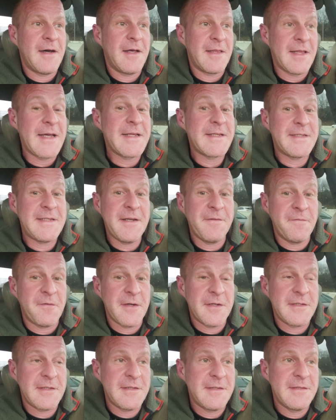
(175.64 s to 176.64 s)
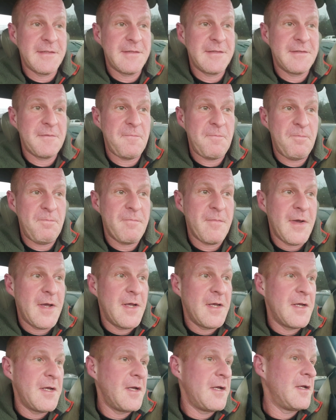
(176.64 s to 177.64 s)
a lot different.
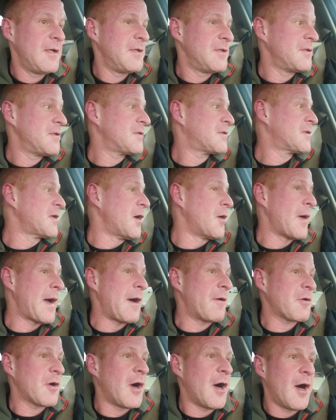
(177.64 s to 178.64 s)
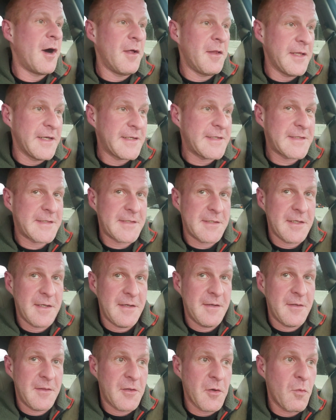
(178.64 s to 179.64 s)
So alcoholics,
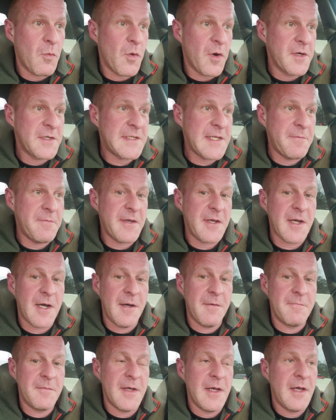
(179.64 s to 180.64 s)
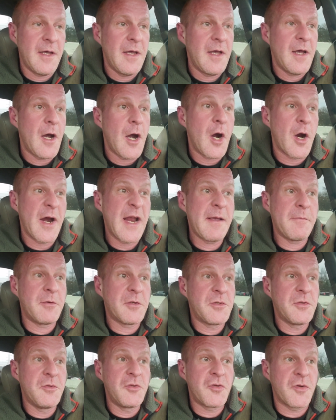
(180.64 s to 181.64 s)
the worse they become, are able to